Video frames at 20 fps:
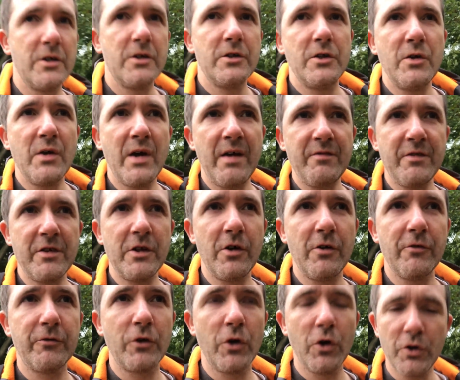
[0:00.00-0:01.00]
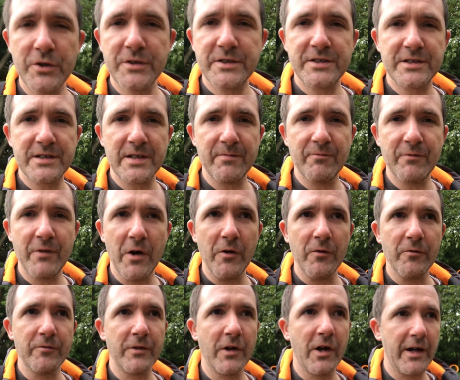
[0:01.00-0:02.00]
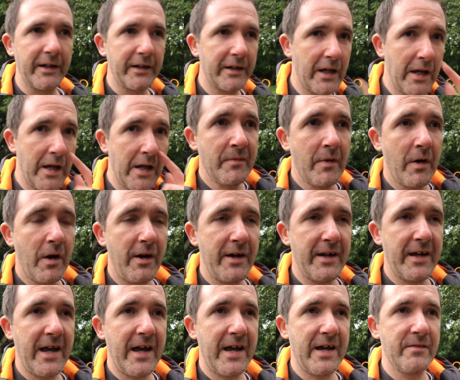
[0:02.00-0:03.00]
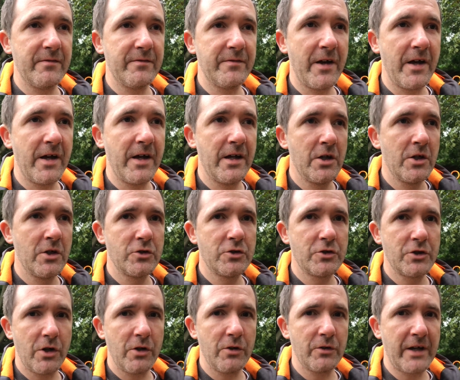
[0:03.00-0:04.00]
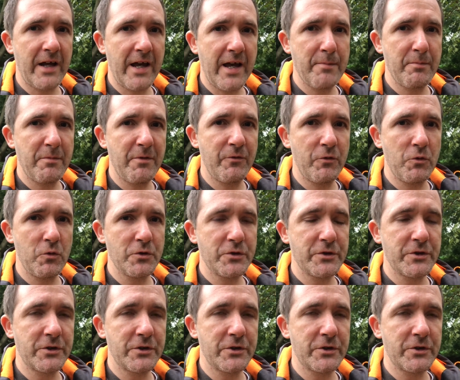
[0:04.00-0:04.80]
you have a lot of costs involved. Like I have childcare before